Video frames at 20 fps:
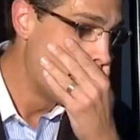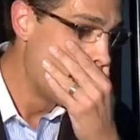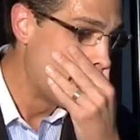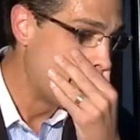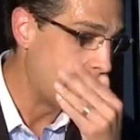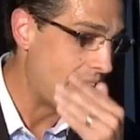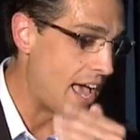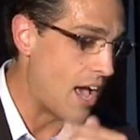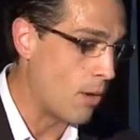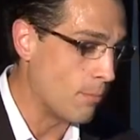
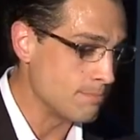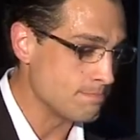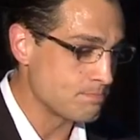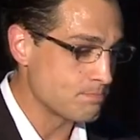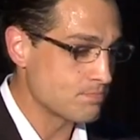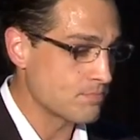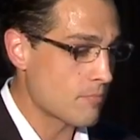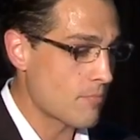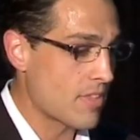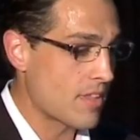Now,
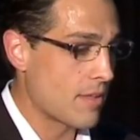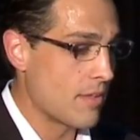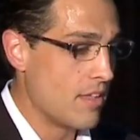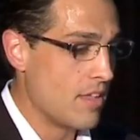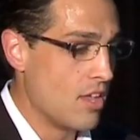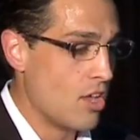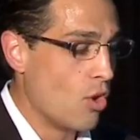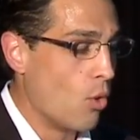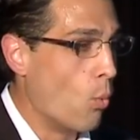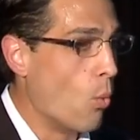
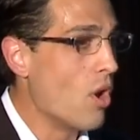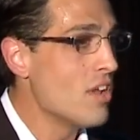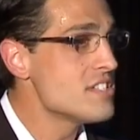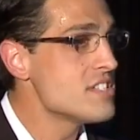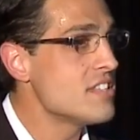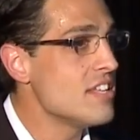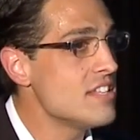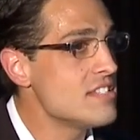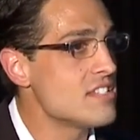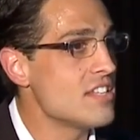once
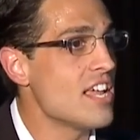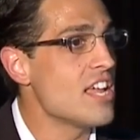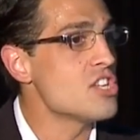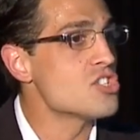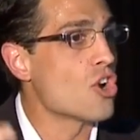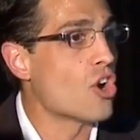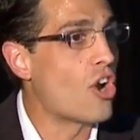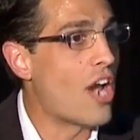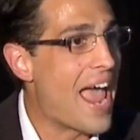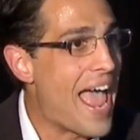these things
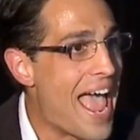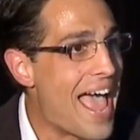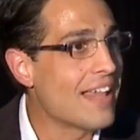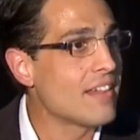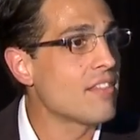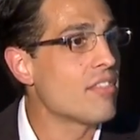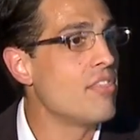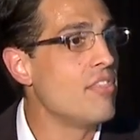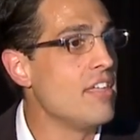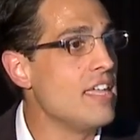are at
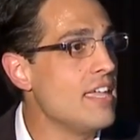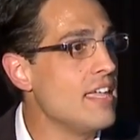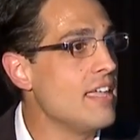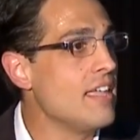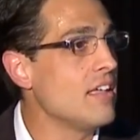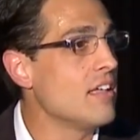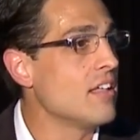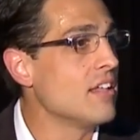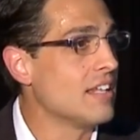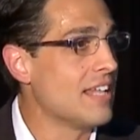
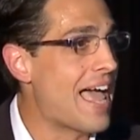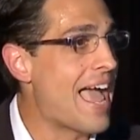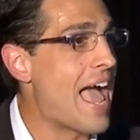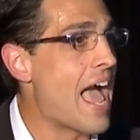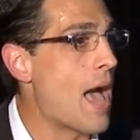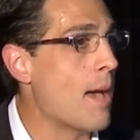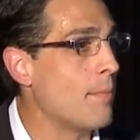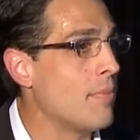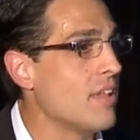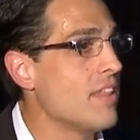the
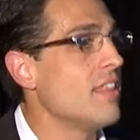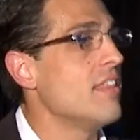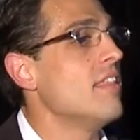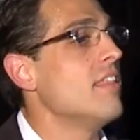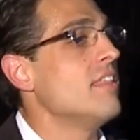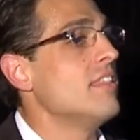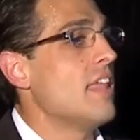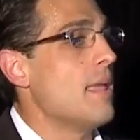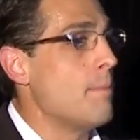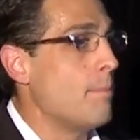lab,
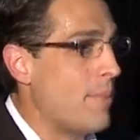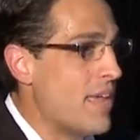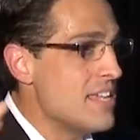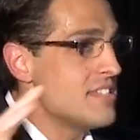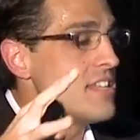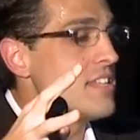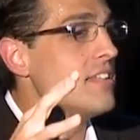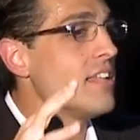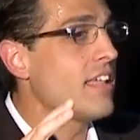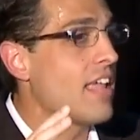they piece
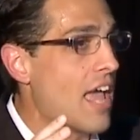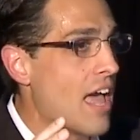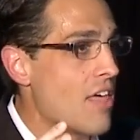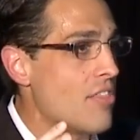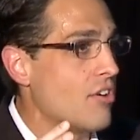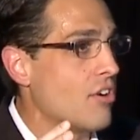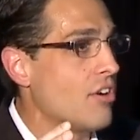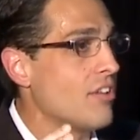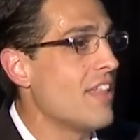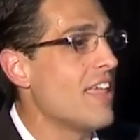it
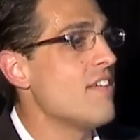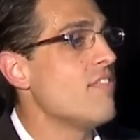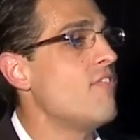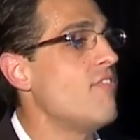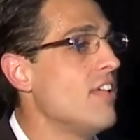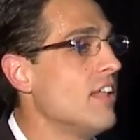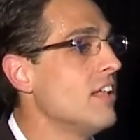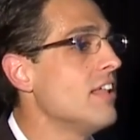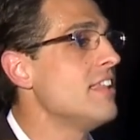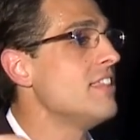together and they
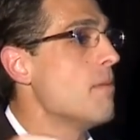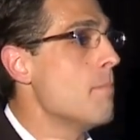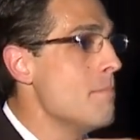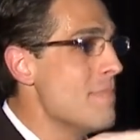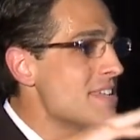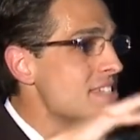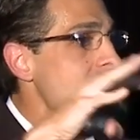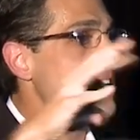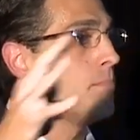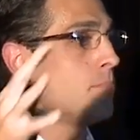fill in the
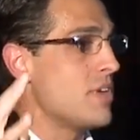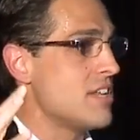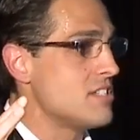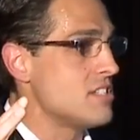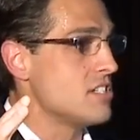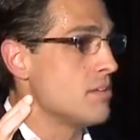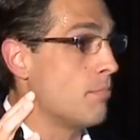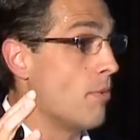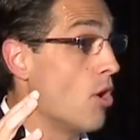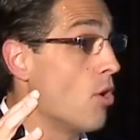missing
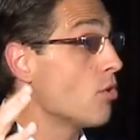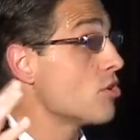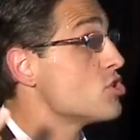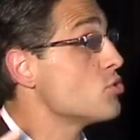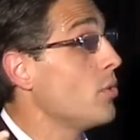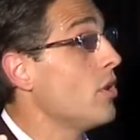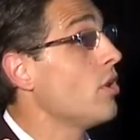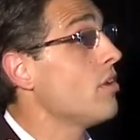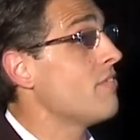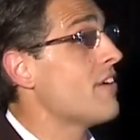pieces of bone because
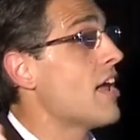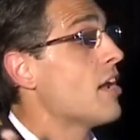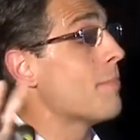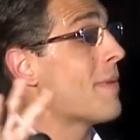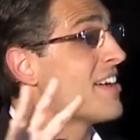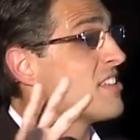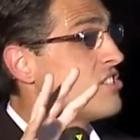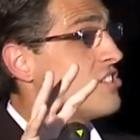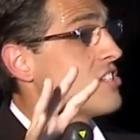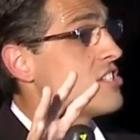we only found
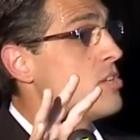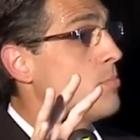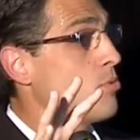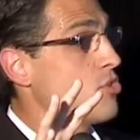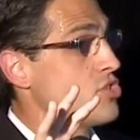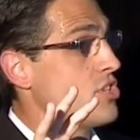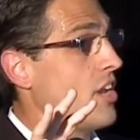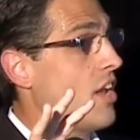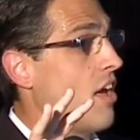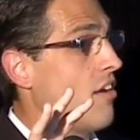about
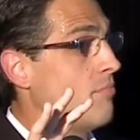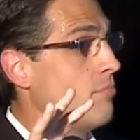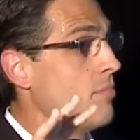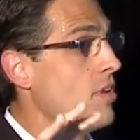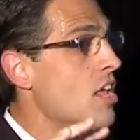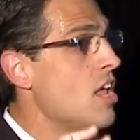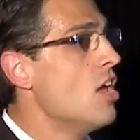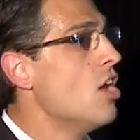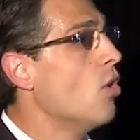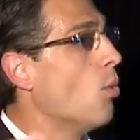60% of them
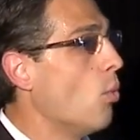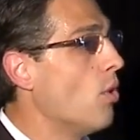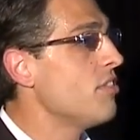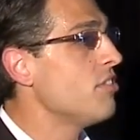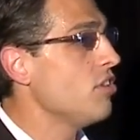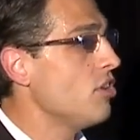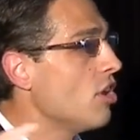with,